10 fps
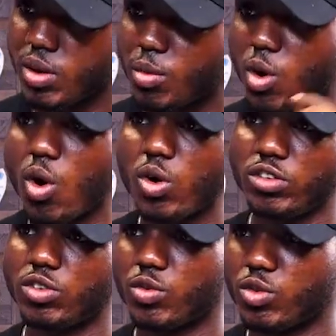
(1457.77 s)
But all the
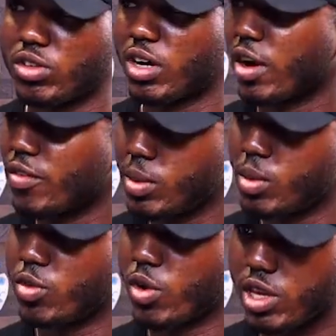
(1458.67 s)
softwares are available
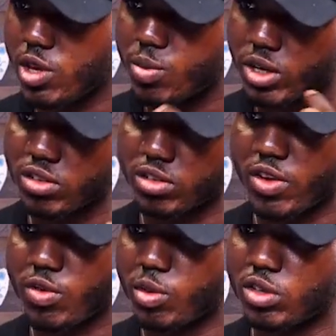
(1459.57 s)
for humans,
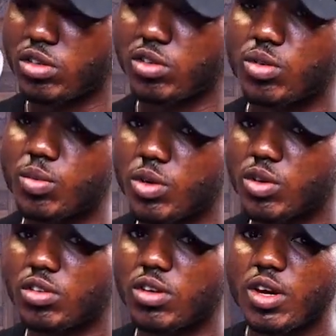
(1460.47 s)
everybody. So
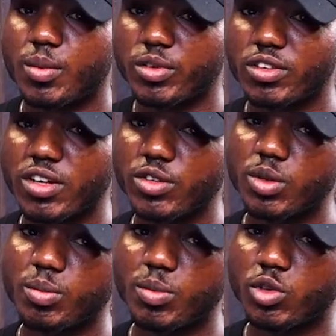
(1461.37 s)
because most times
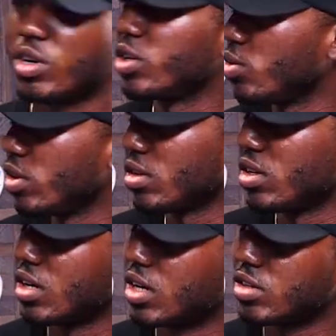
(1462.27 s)
when people try to create
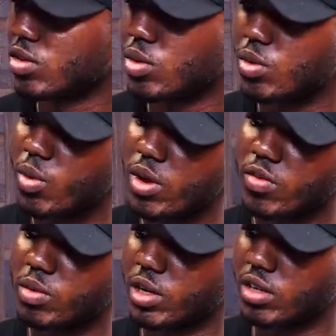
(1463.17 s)
AI, so what we have
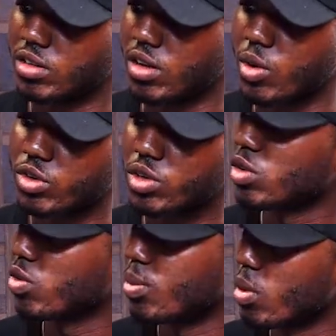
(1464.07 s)
in mind is that we're trying to
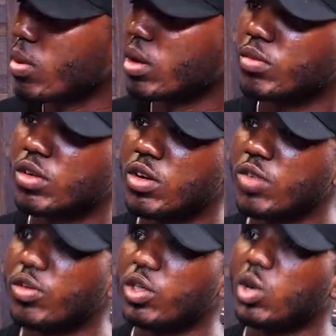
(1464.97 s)
solve a problem
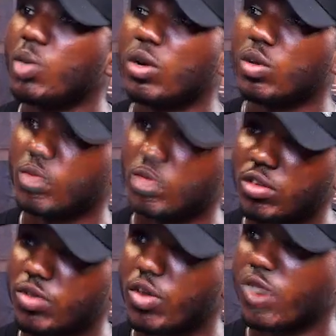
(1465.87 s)
for the global community,
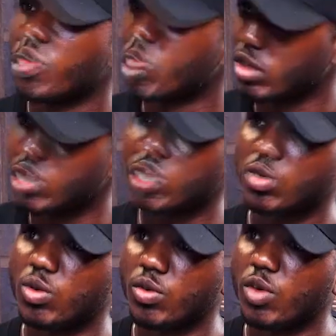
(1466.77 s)
for everybody.
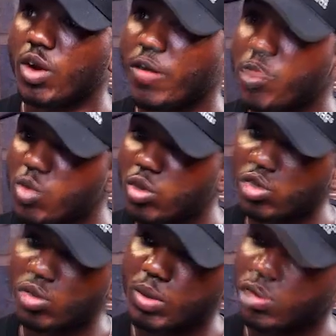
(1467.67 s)
So for everyone
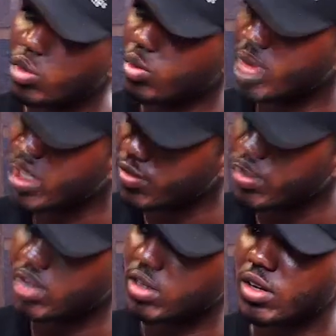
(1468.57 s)
to be able to
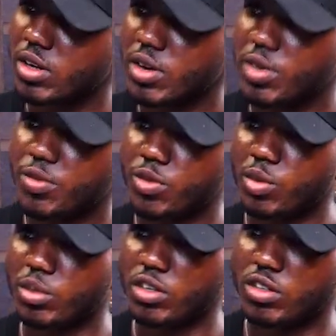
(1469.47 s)
benefit
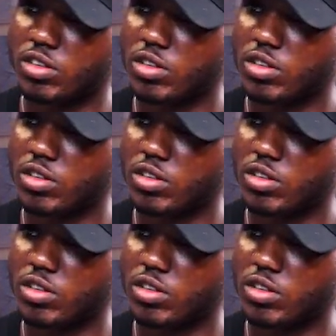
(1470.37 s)
from these